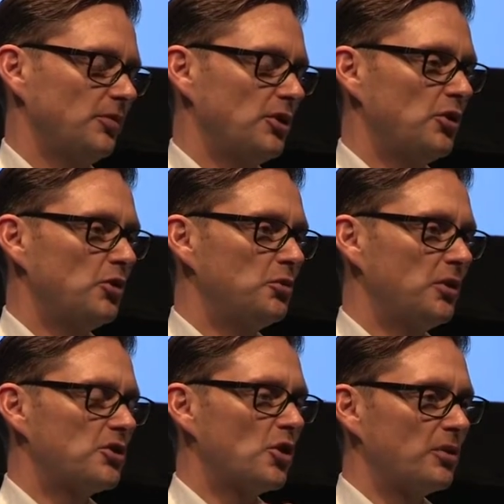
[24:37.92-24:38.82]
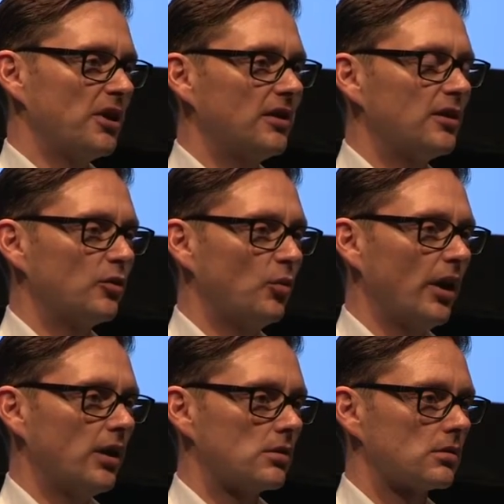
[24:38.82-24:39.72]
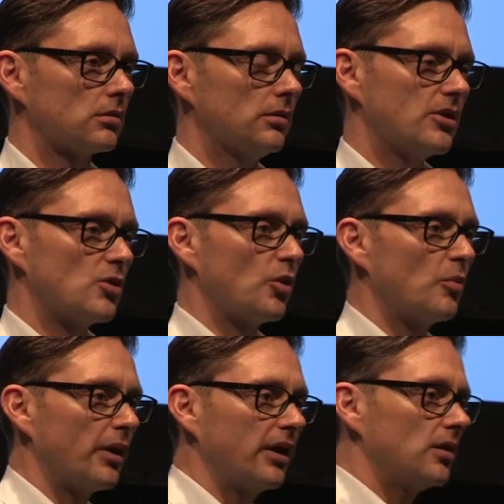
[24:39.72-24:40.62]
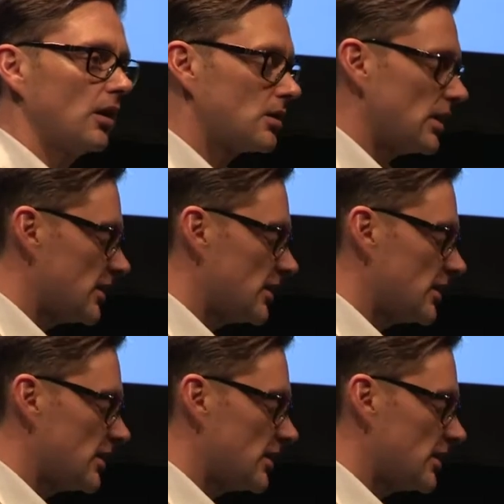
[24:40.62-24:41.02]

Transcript: But you interpret it in different ways. And this is what our brain does.